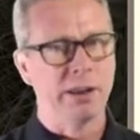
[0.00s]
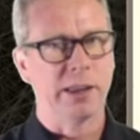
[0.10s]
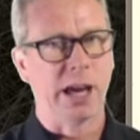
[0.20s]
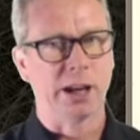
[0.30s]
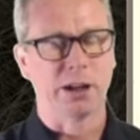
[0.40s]

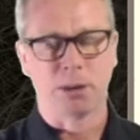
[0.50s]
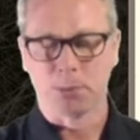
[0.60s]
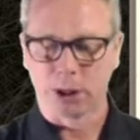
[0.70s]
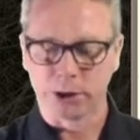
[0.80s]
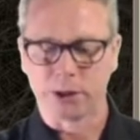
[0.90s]
they hadn't
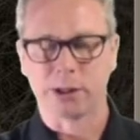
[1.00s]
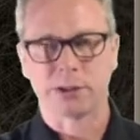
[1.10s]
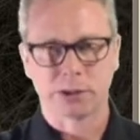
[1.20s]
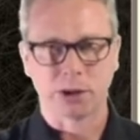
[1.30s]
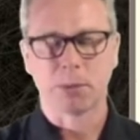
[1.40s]
uploaded
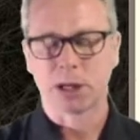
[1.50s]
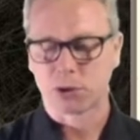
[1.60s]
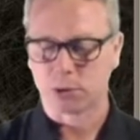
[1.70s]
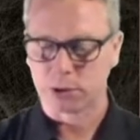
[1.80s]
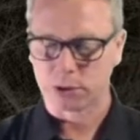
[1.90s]
it. So make
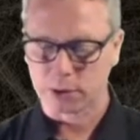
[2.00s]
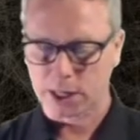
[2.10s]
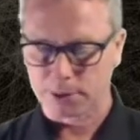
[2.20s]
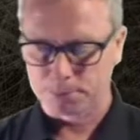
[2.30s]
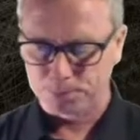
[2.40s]
sure you do
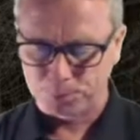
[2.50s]
that.